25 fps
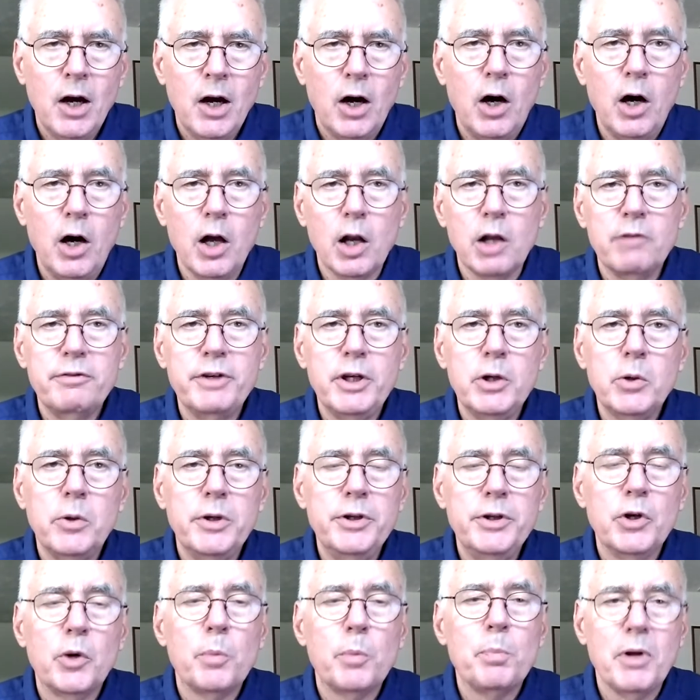All of you
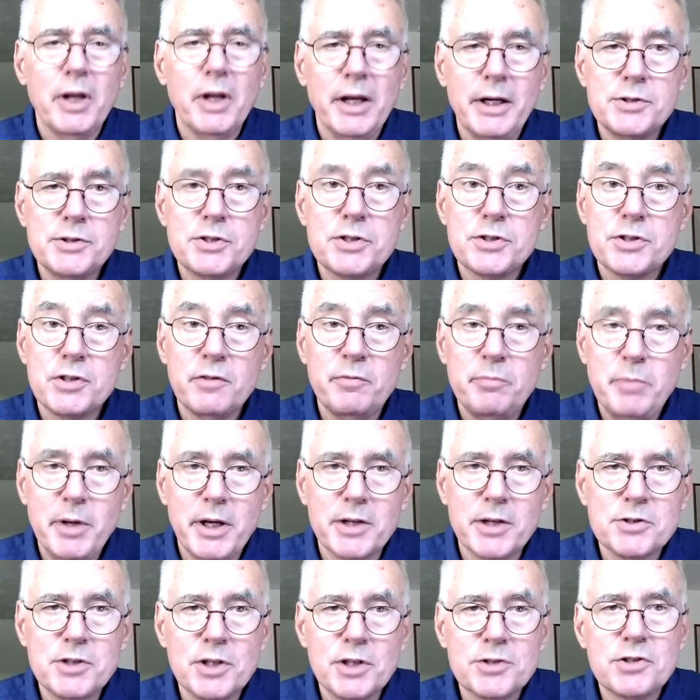in your places of
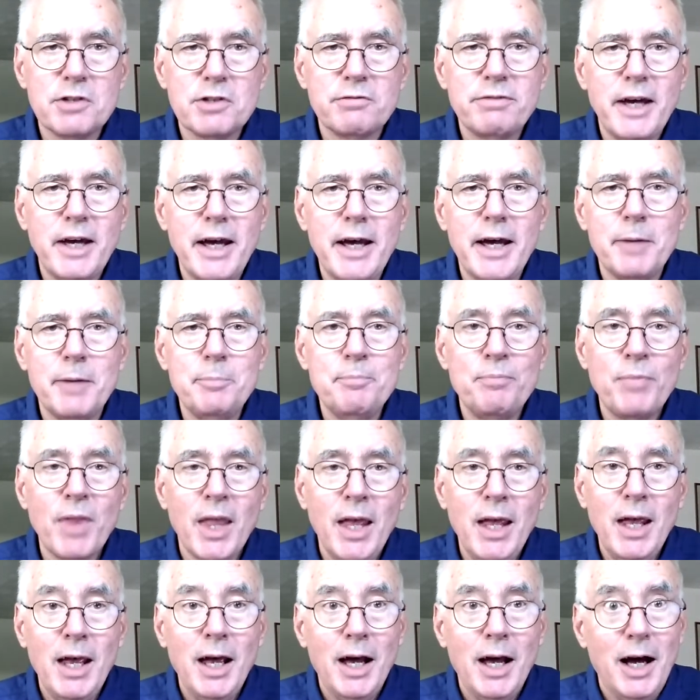business have had
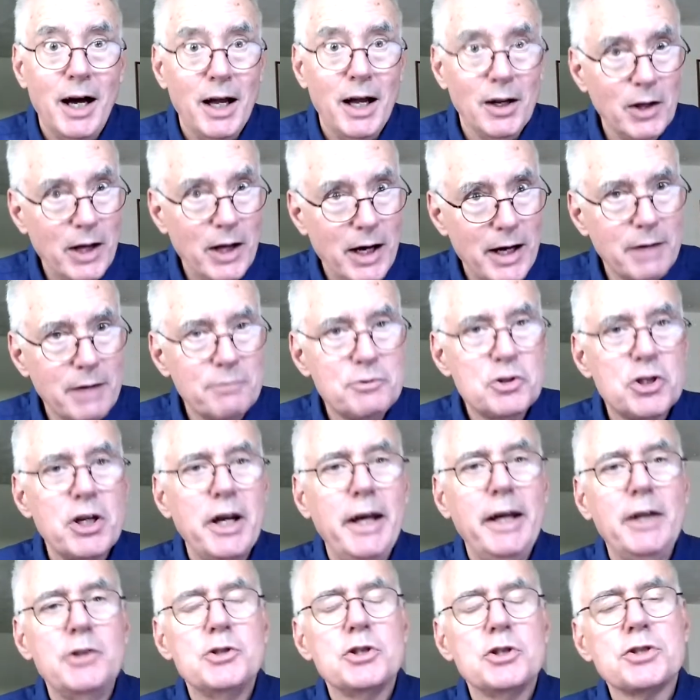a lot of
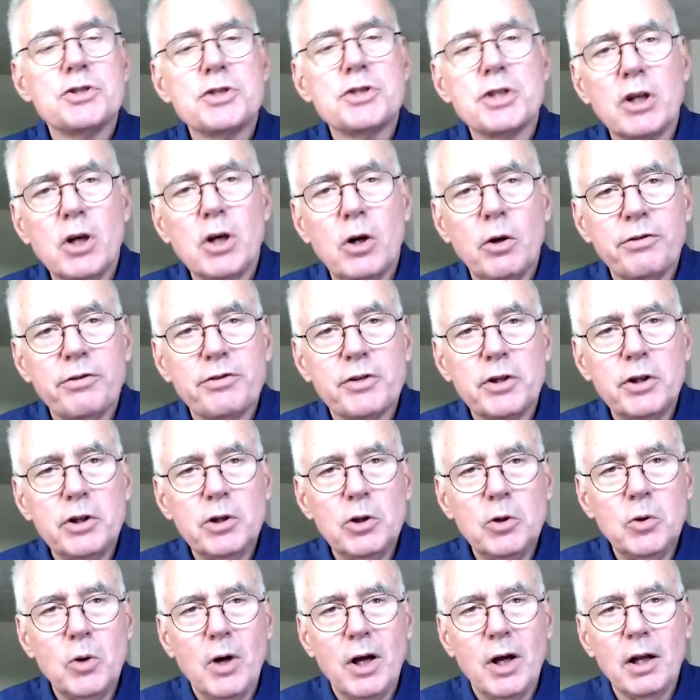changes to go
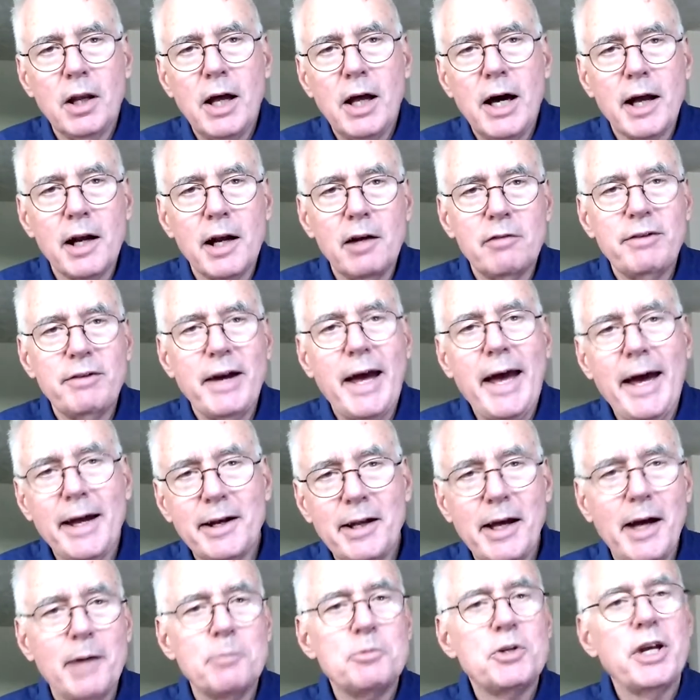through, a lot of
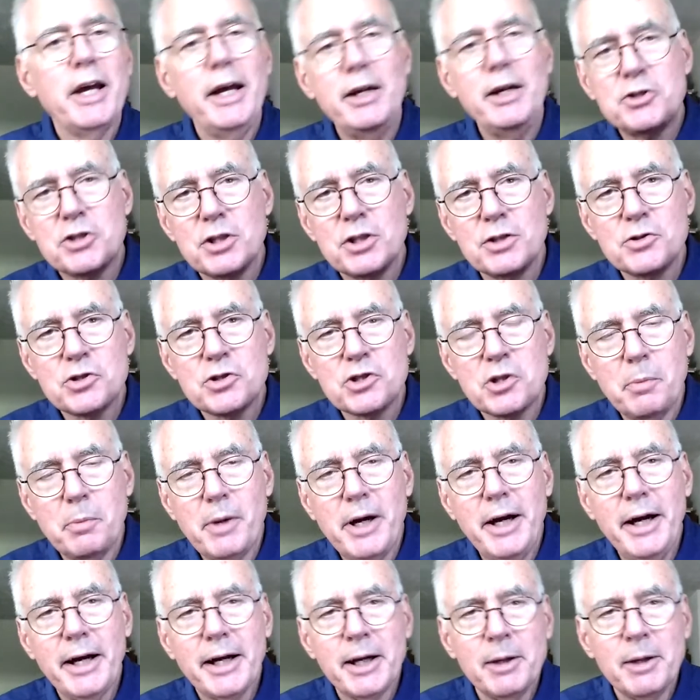adaptations to
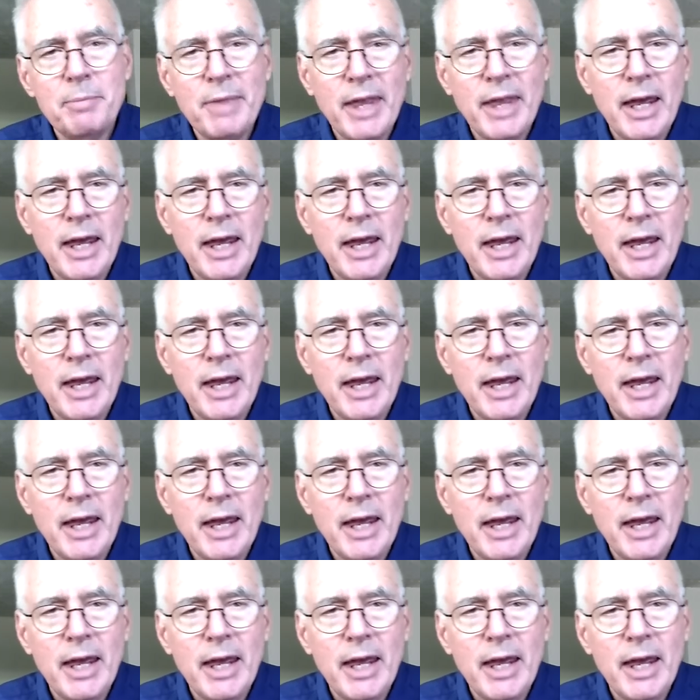make.